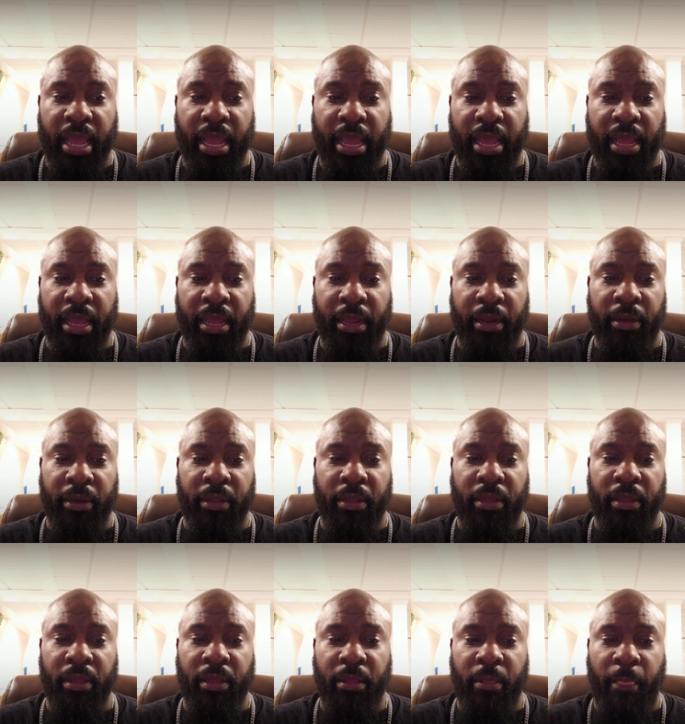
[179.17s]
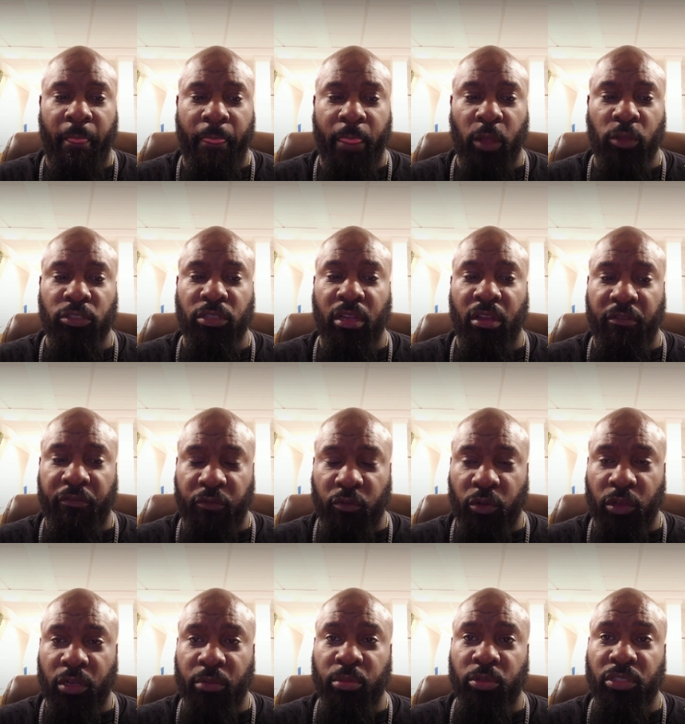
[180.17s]
And those are
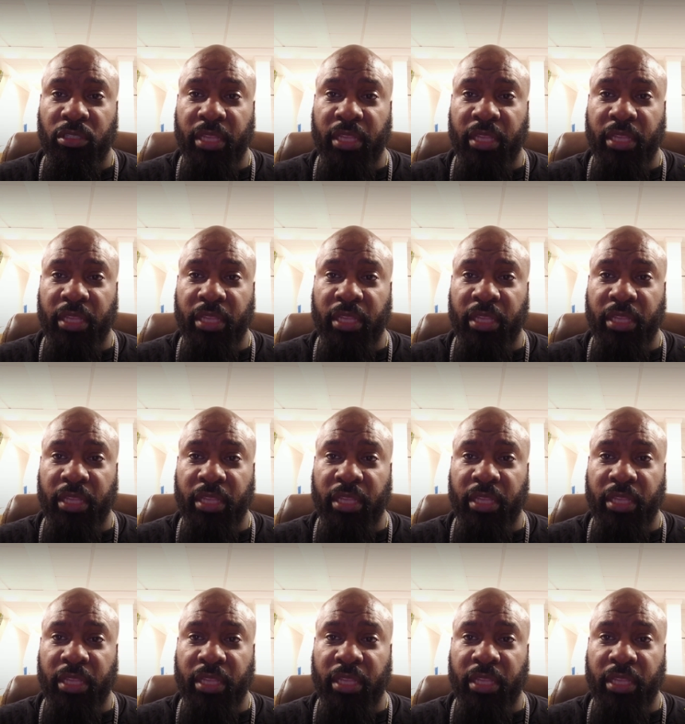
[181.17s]
affordable